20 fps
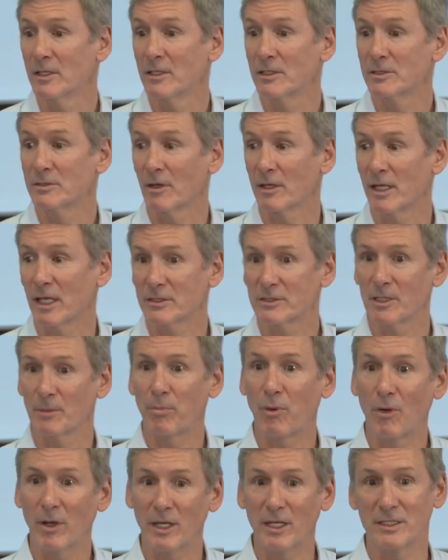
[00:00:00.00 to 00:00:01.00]
So I guess the
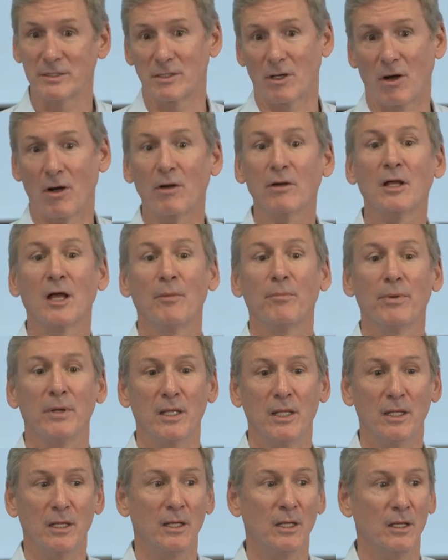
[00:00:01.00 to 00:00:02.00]
point is that our
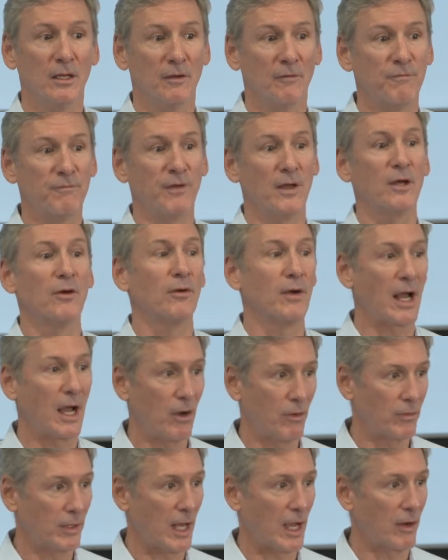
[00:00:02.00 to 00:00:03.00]
company figured
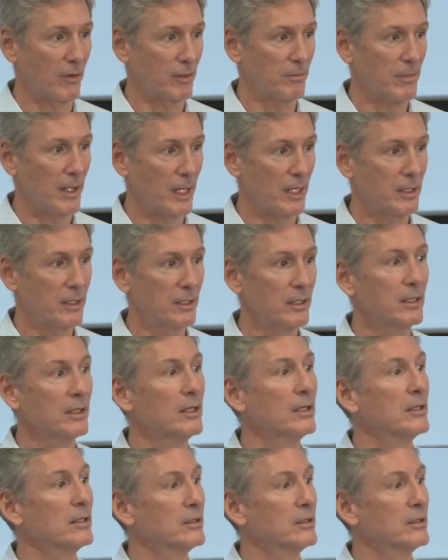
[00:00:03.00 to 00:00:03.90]
out how to make